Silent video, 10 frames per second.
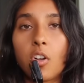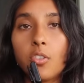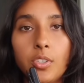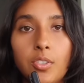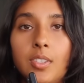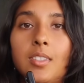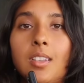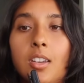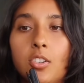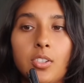can all use these
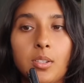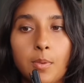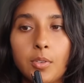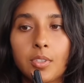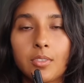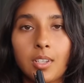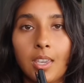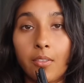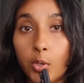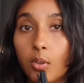at your disposal to
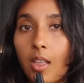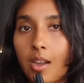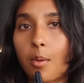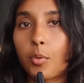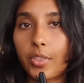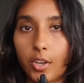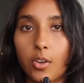give you a leg up with the